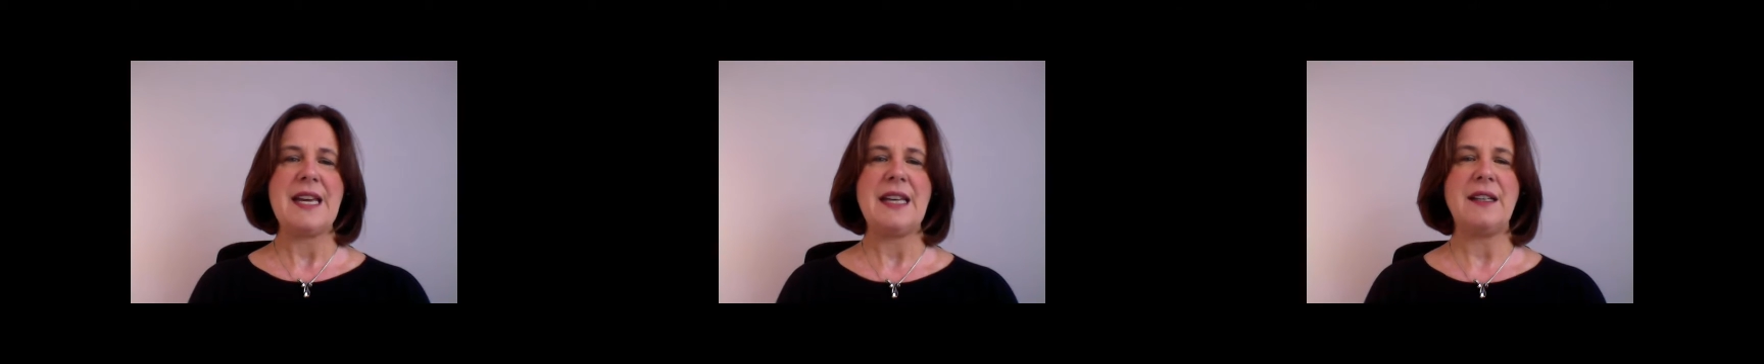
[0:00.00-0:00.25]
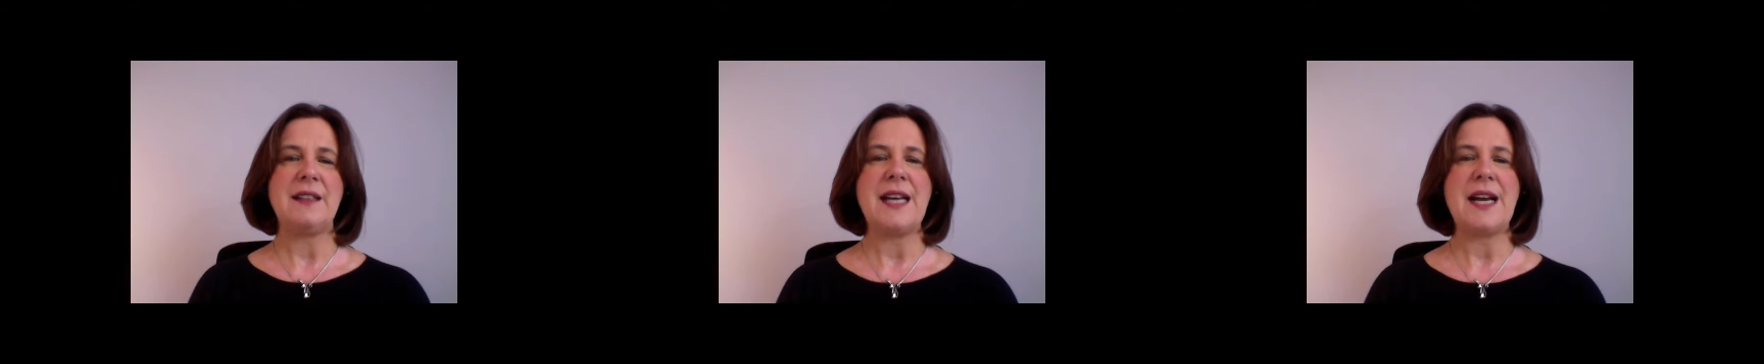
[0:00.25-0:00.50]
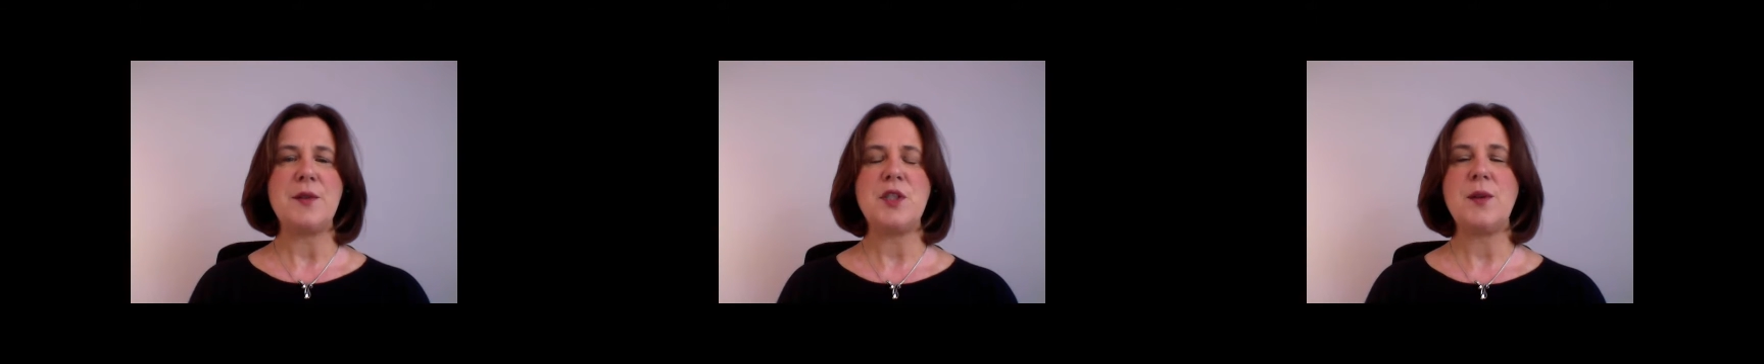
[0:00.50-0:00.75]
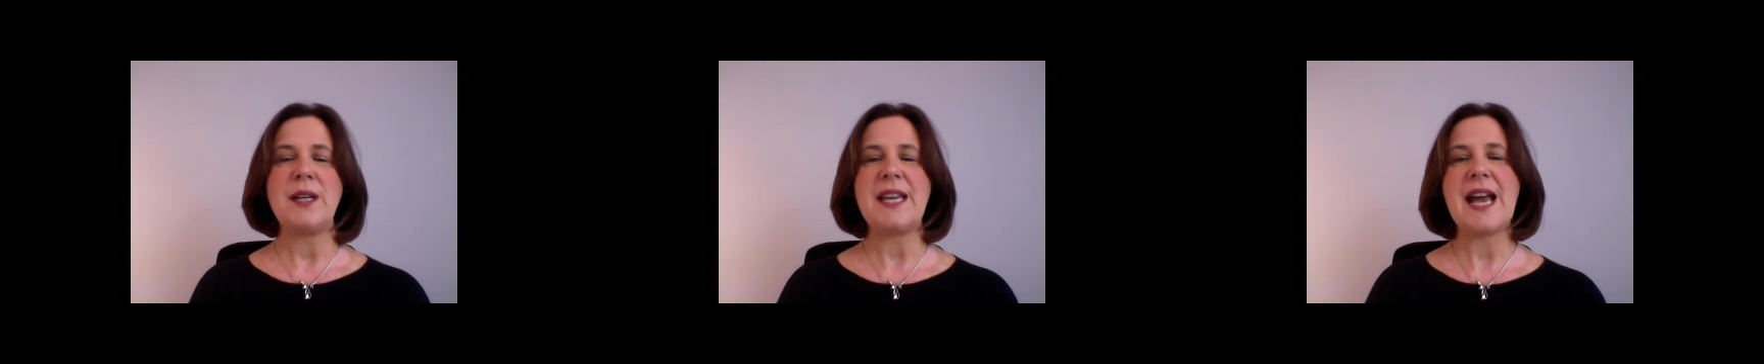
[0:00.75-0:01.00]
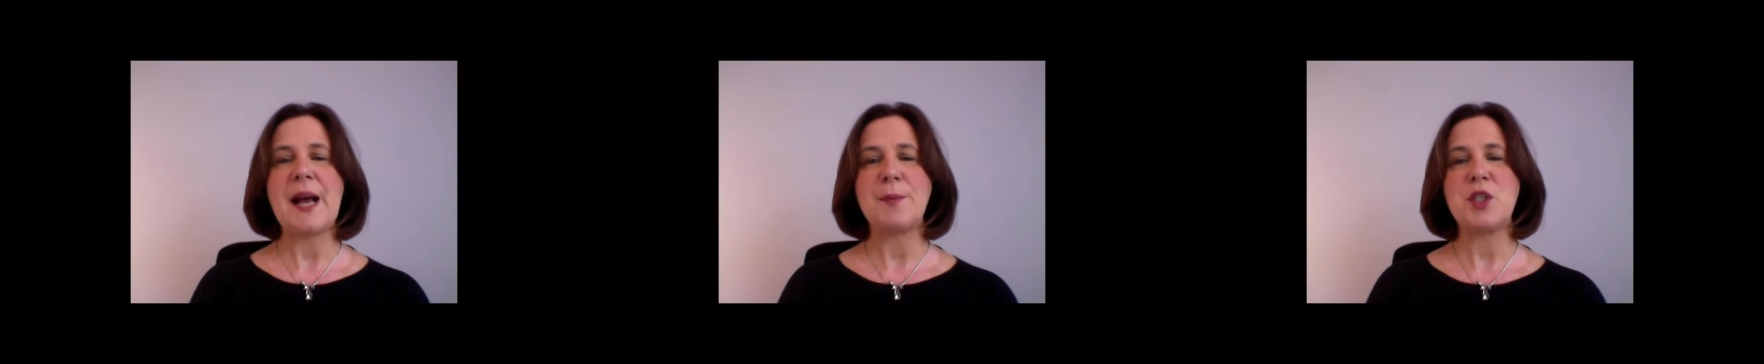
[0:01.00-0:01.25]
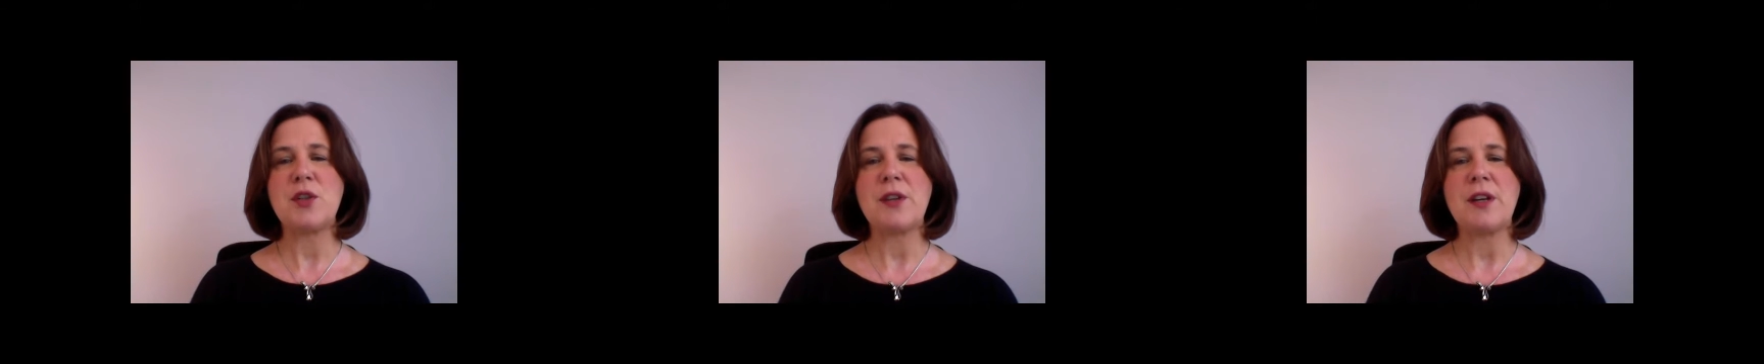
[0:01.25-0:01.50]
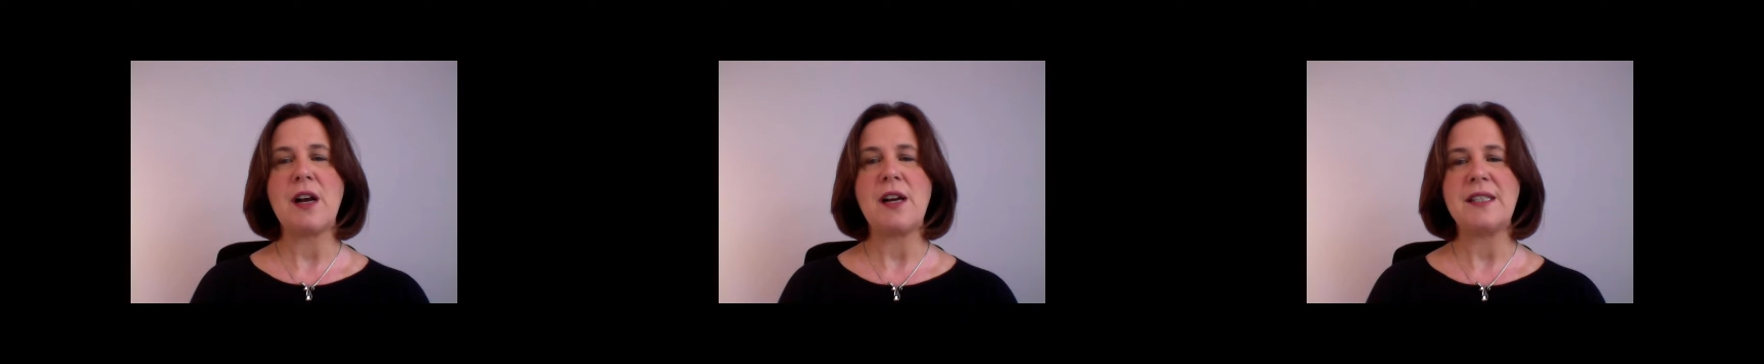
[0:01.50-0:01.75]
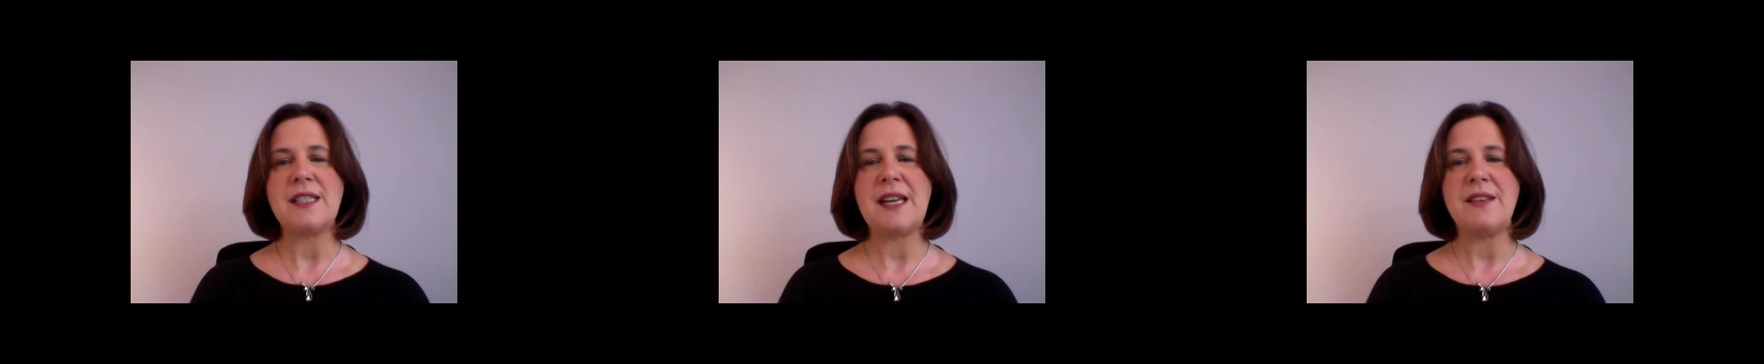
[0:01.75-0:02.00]
It allows you to capture the
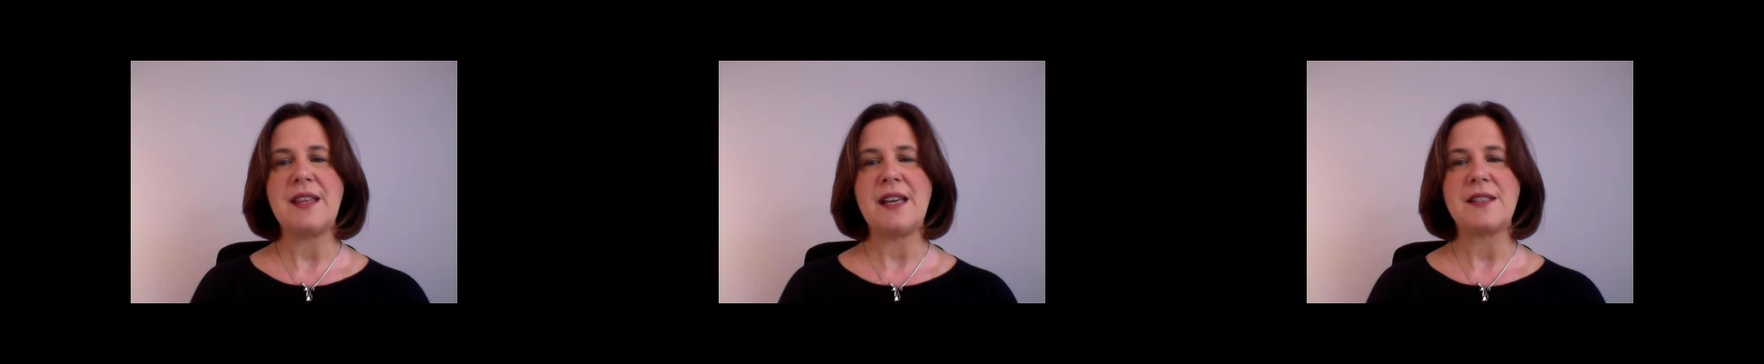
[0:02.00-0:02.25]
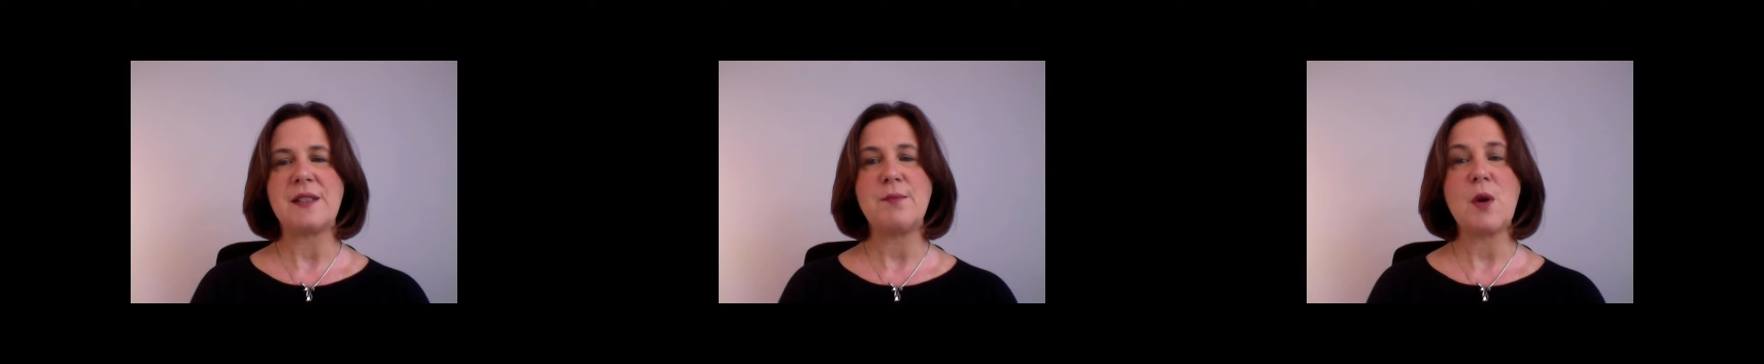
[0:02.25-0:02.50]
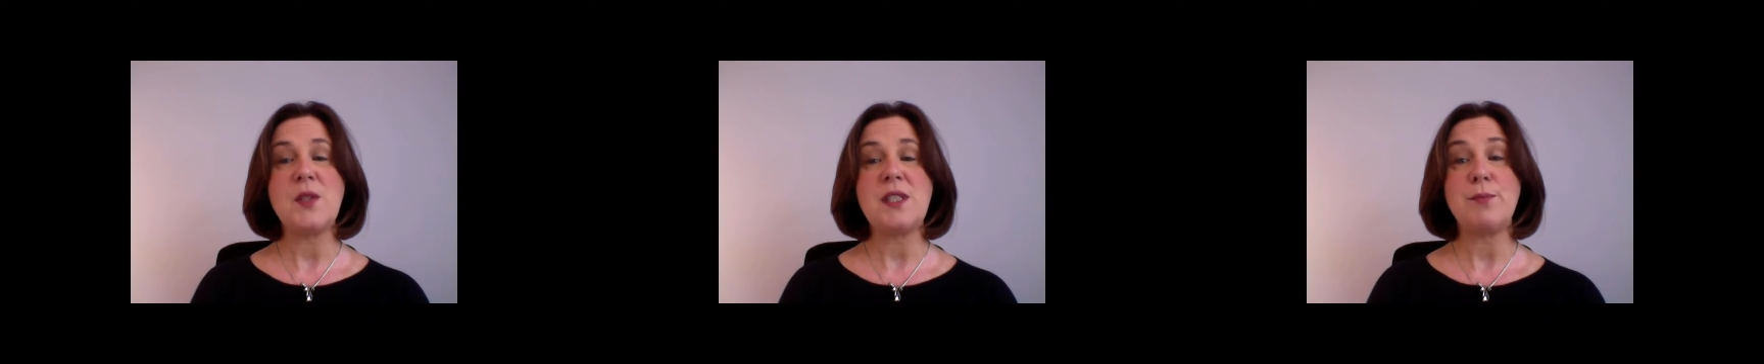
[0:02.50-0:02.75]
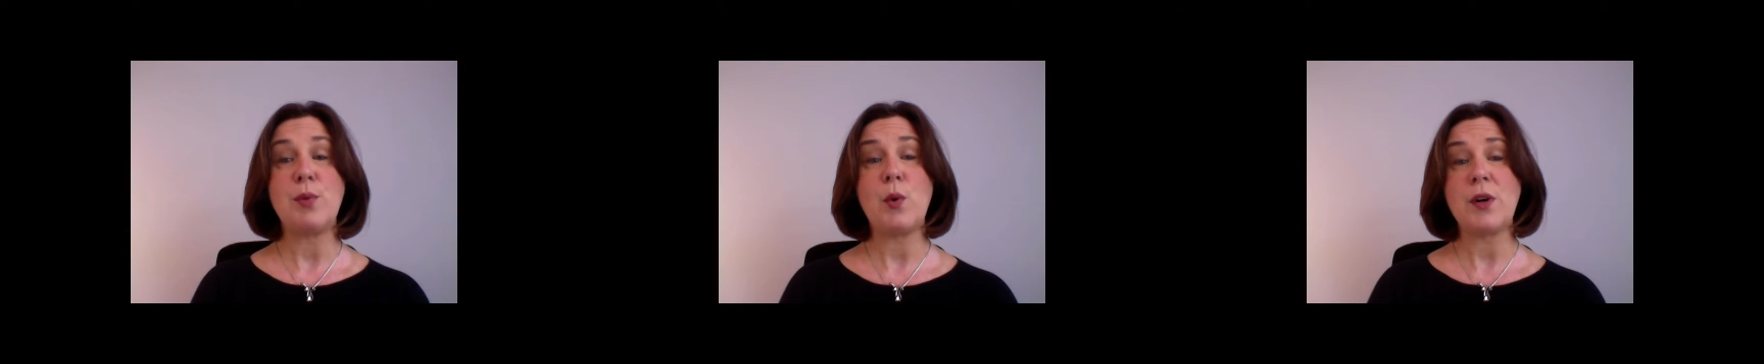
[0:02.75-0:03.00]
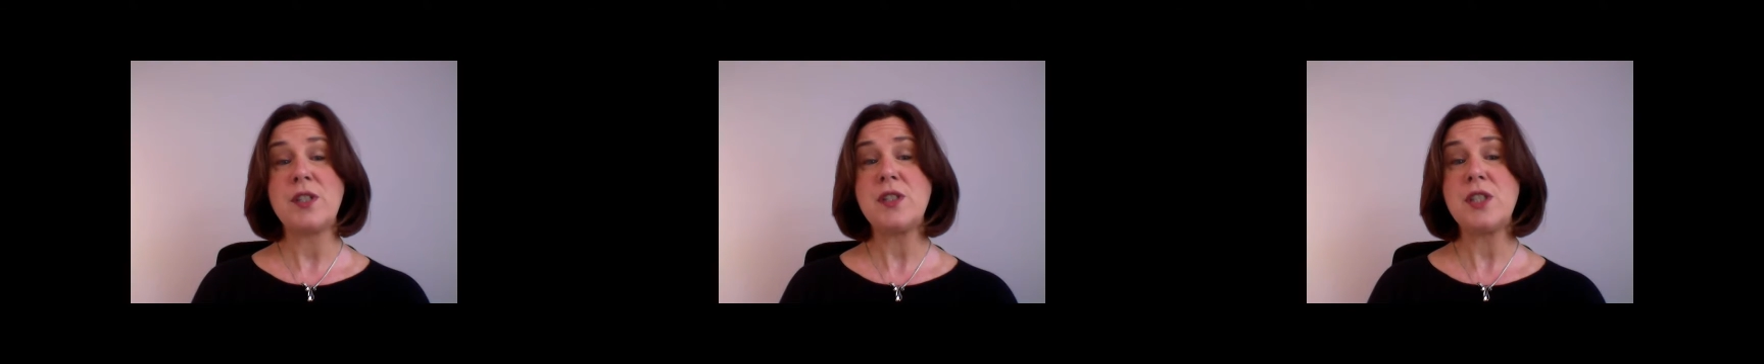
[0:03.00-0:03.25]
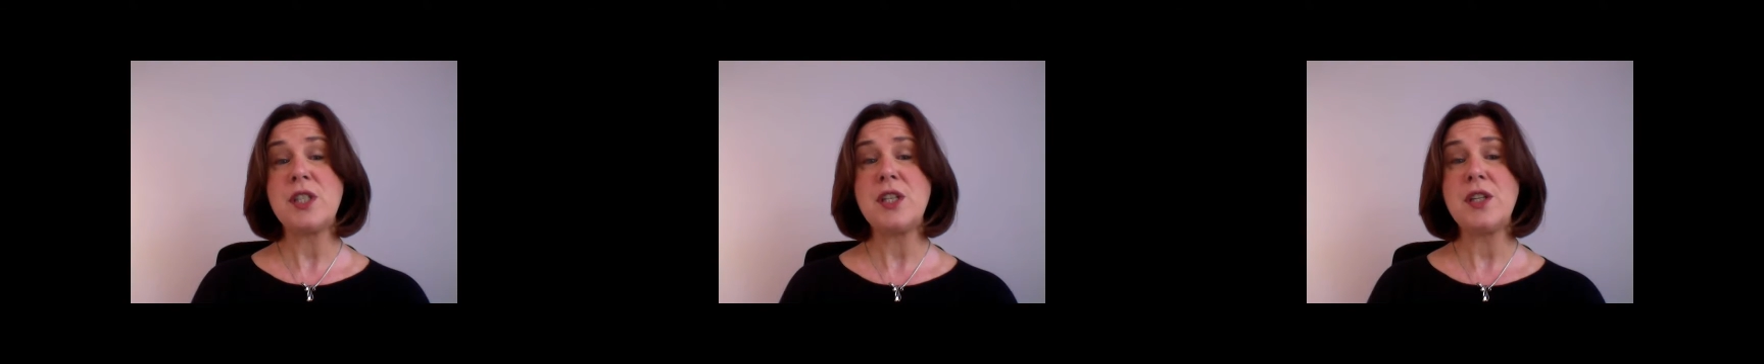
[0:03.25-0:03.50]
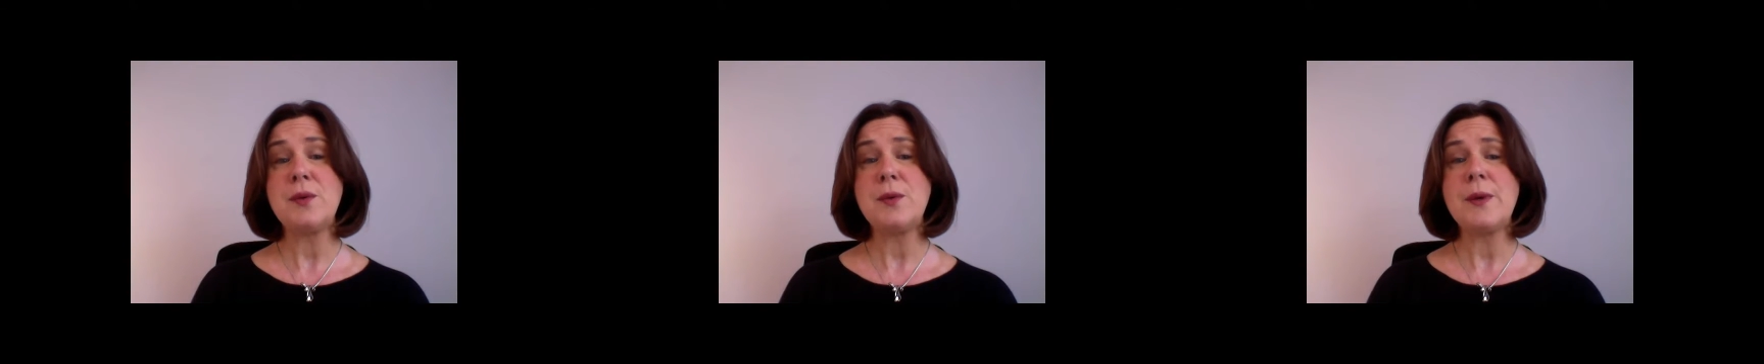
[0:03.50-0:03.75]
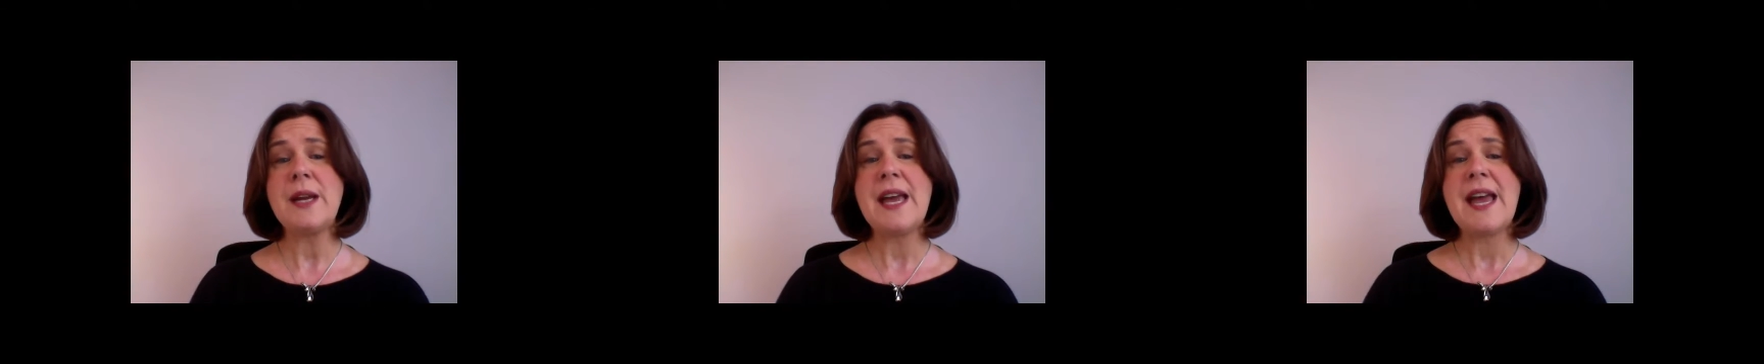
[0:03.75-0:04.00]
content that's most important to you